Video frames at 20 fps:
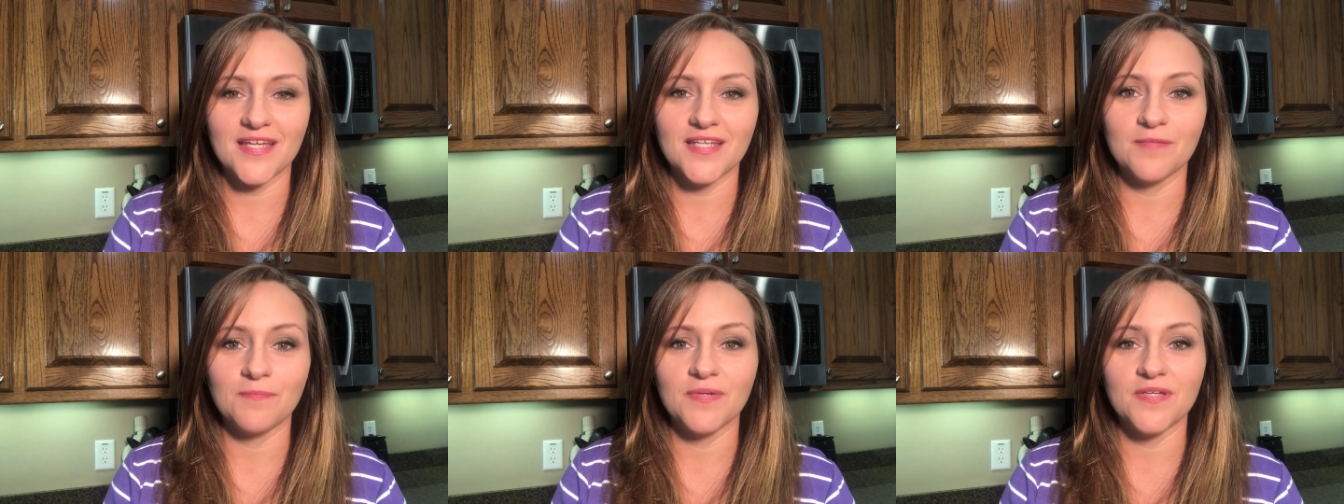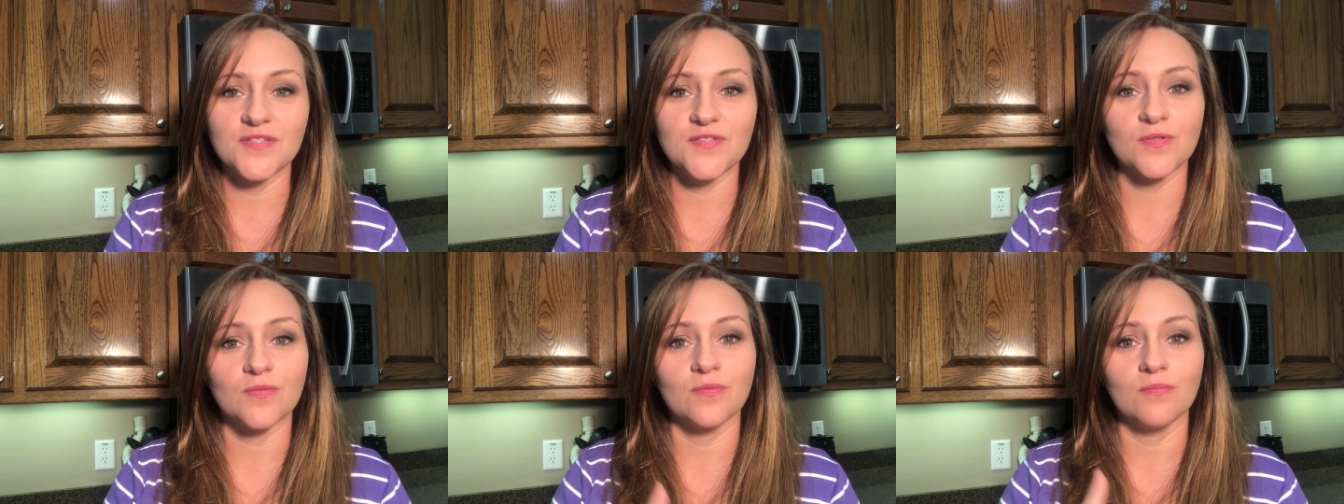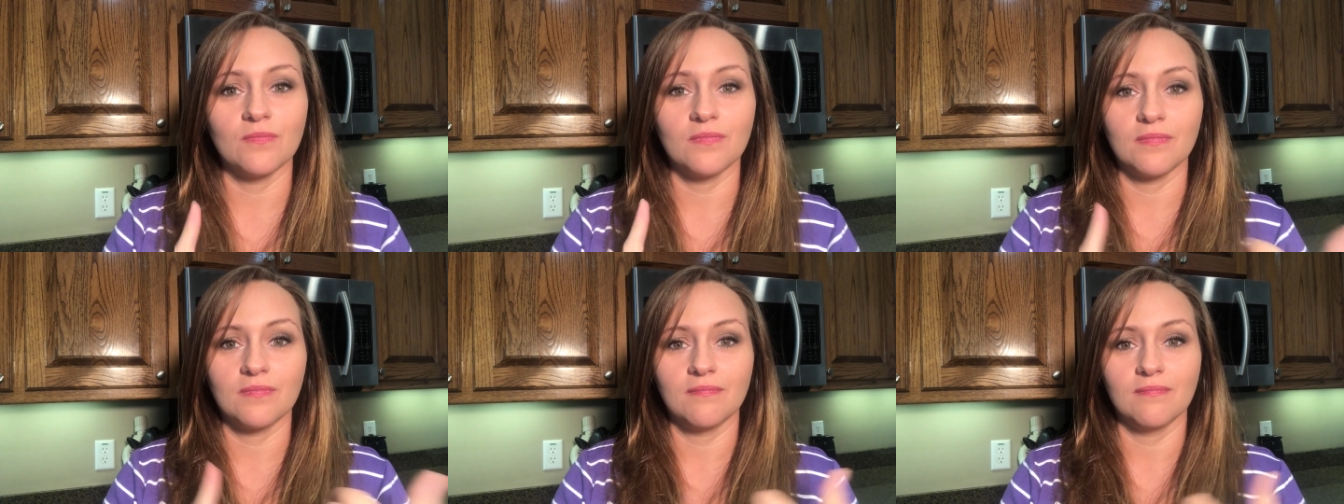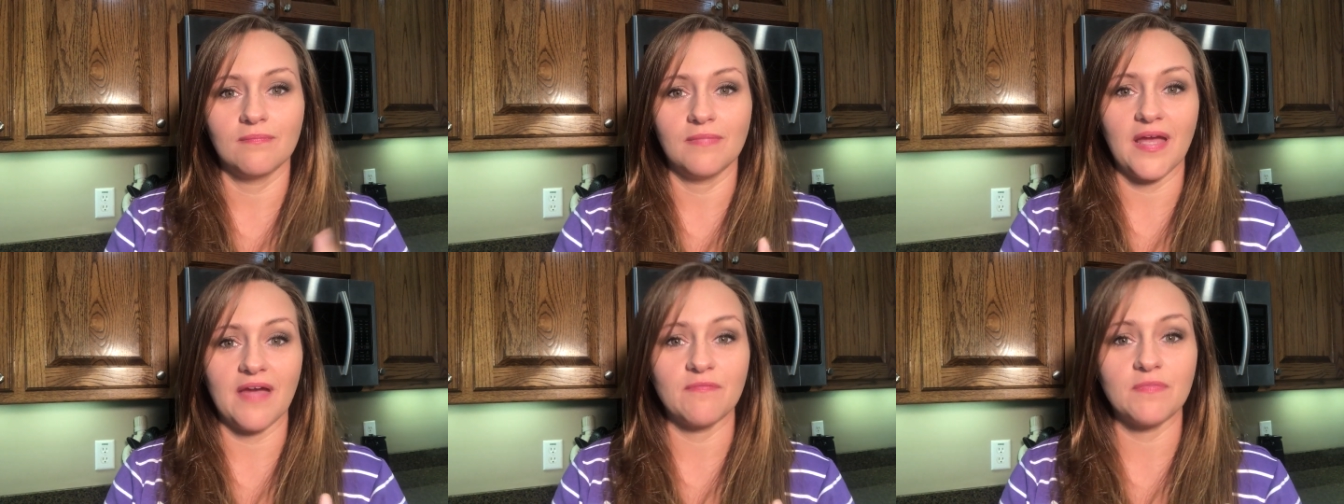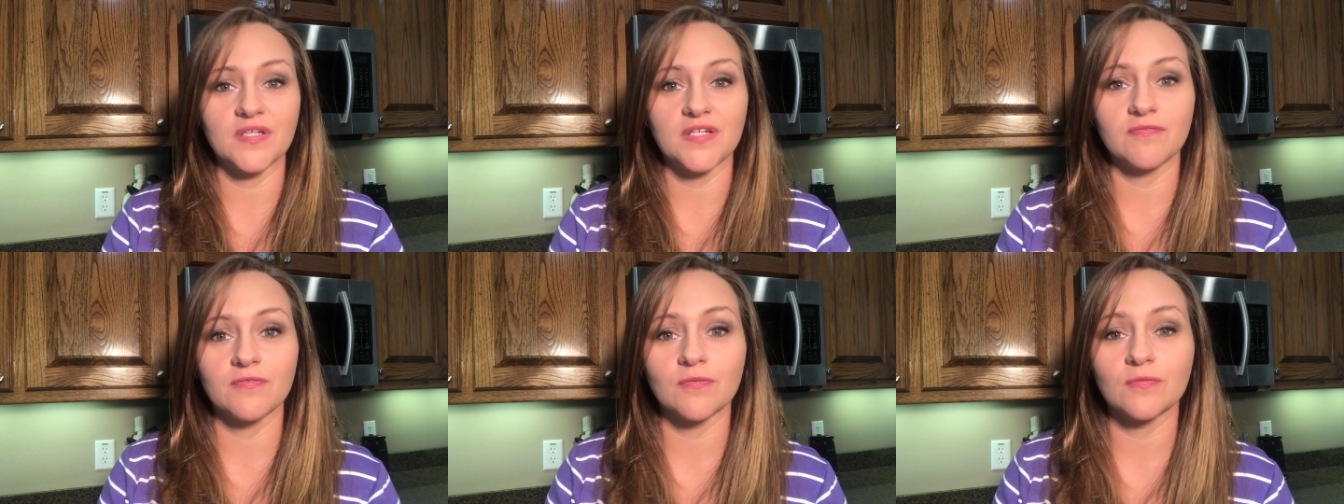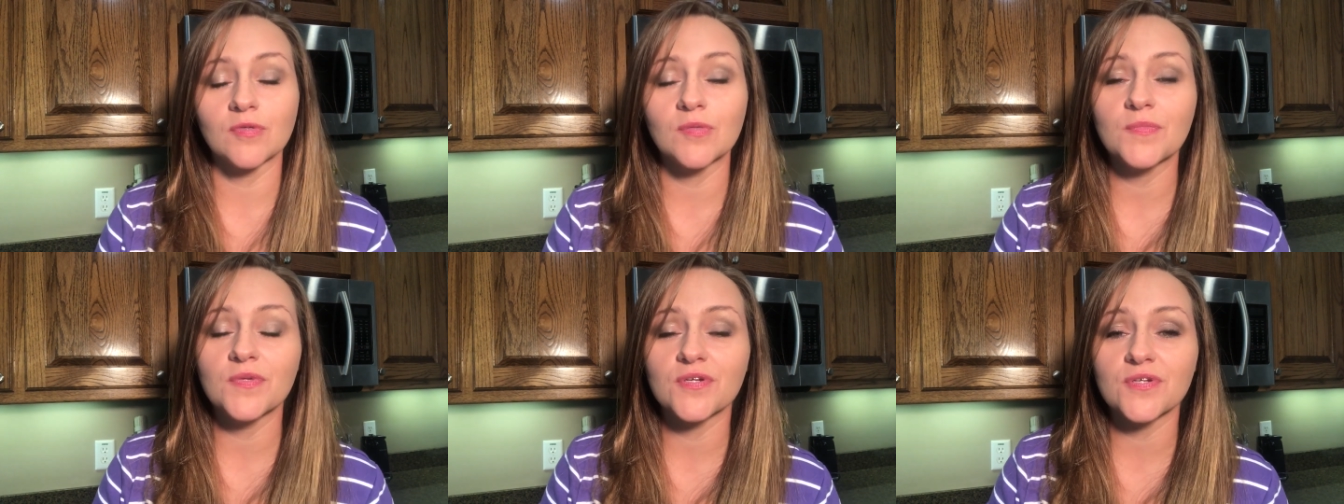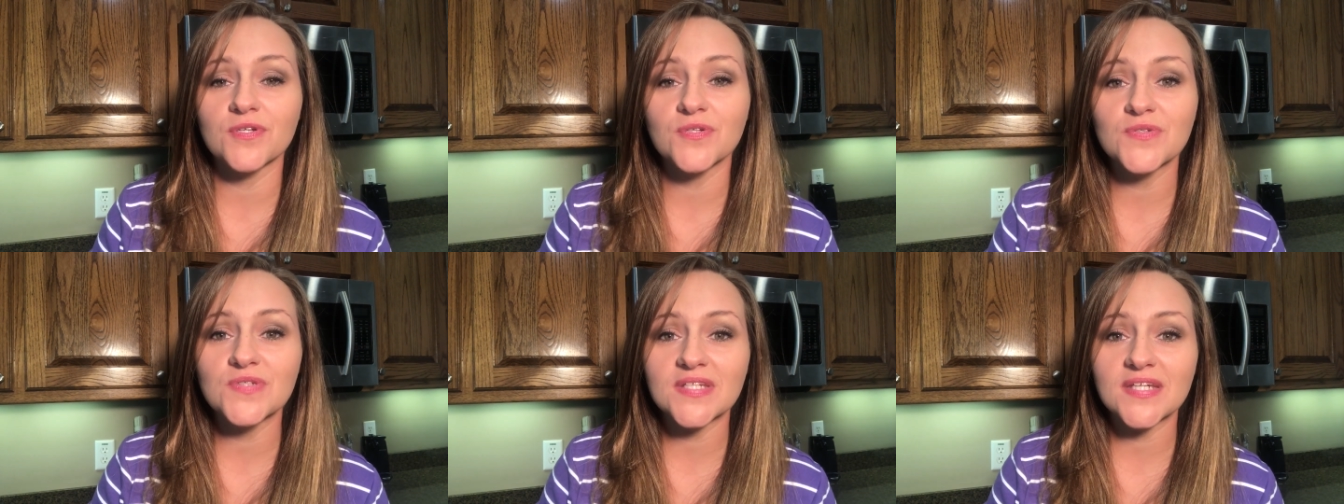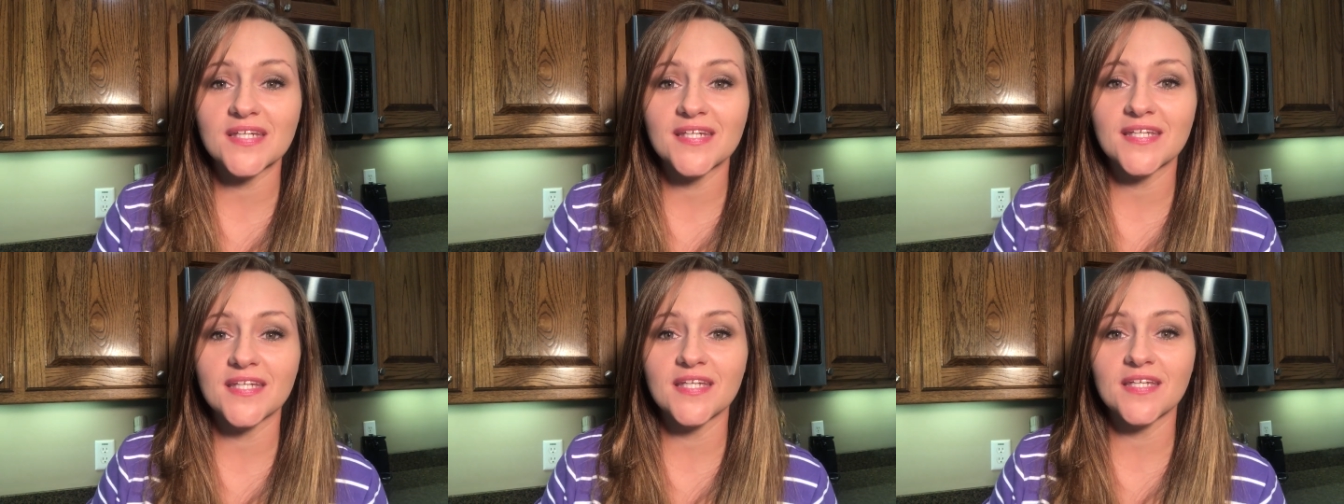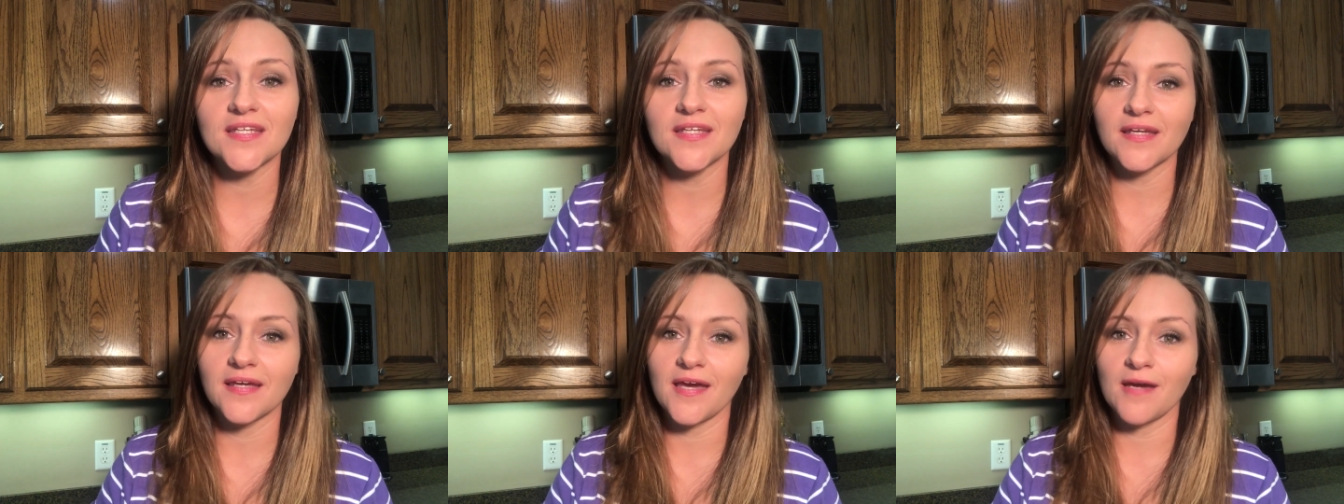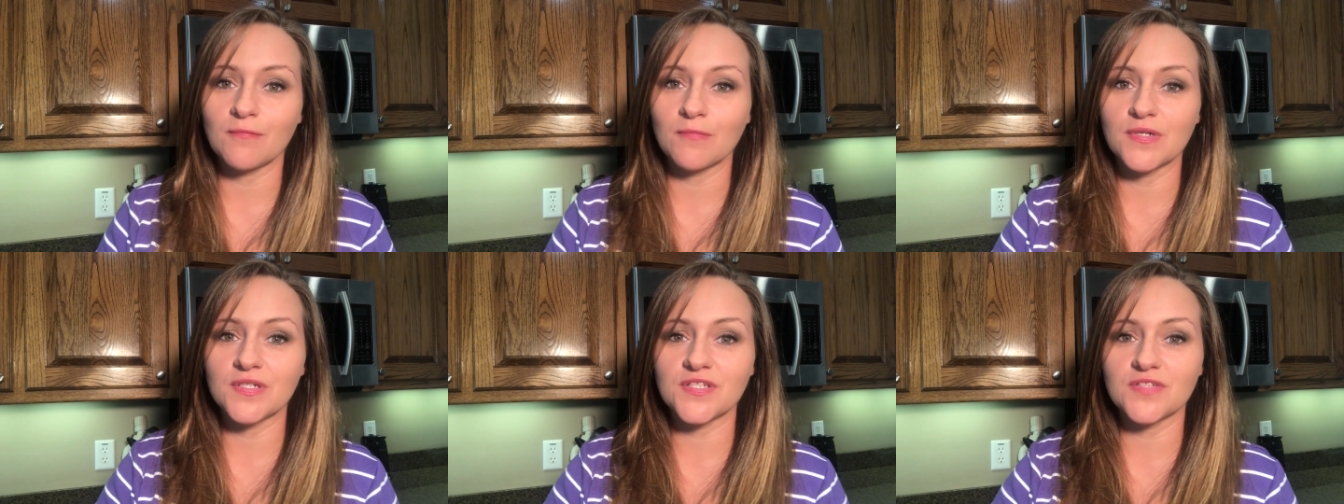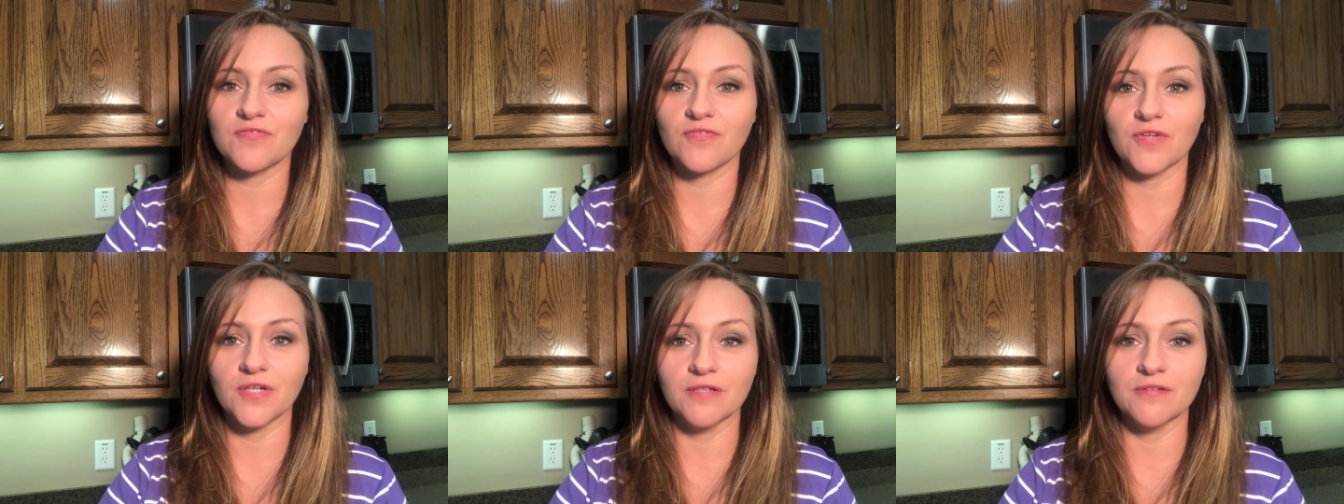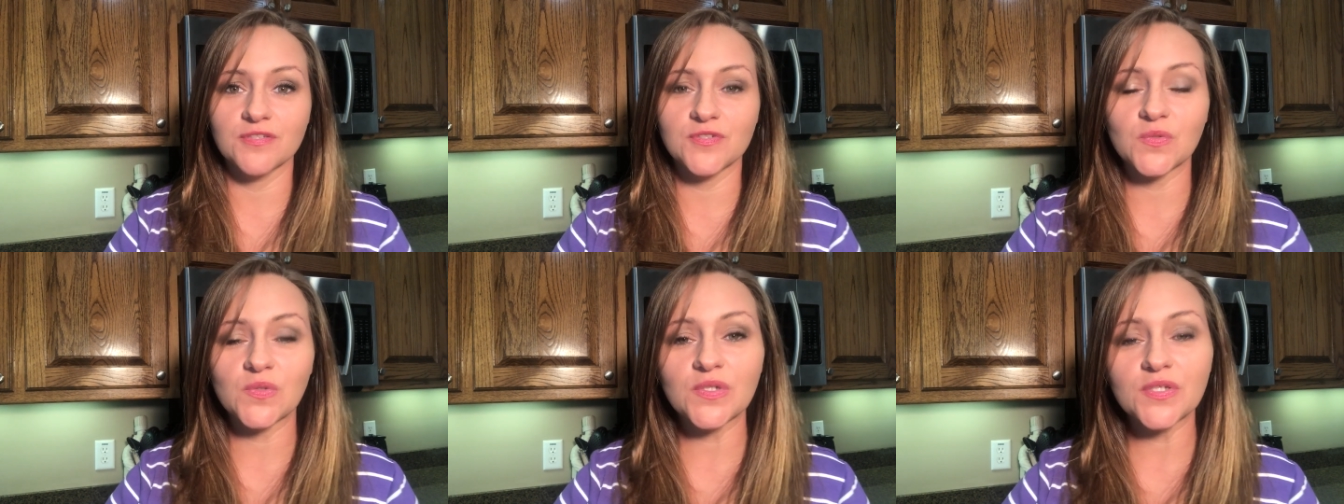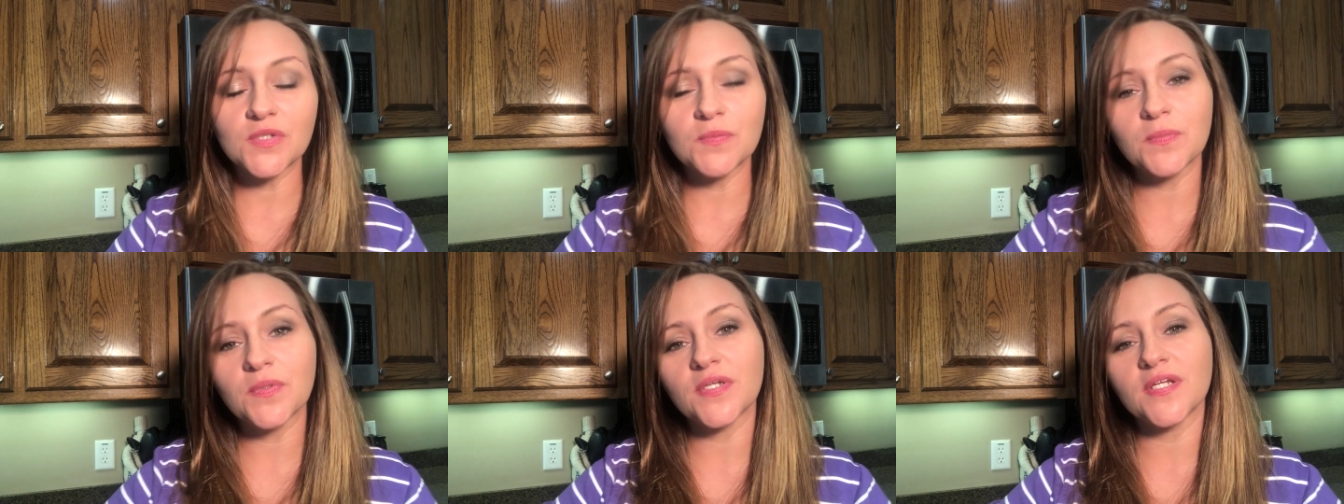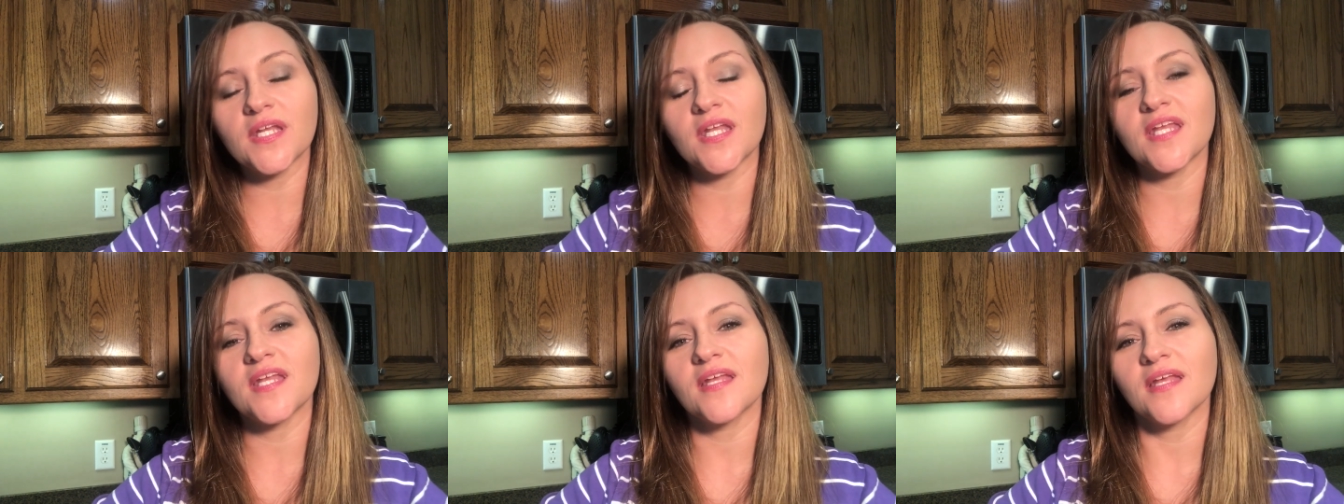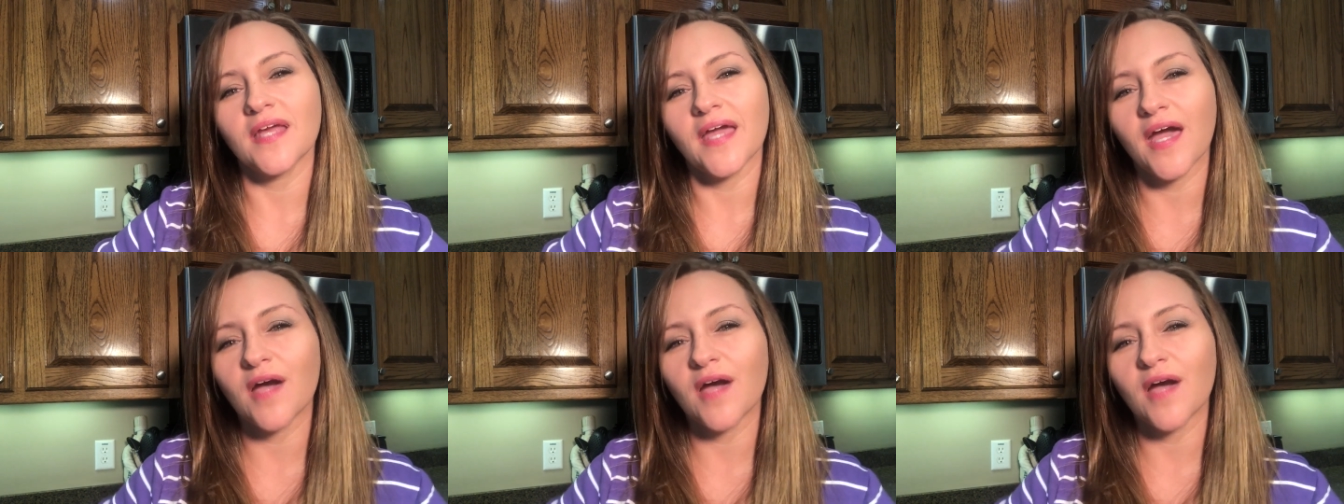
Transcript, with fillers: It depends on how big of a room you're using it in, how much fragrance oil you put in it,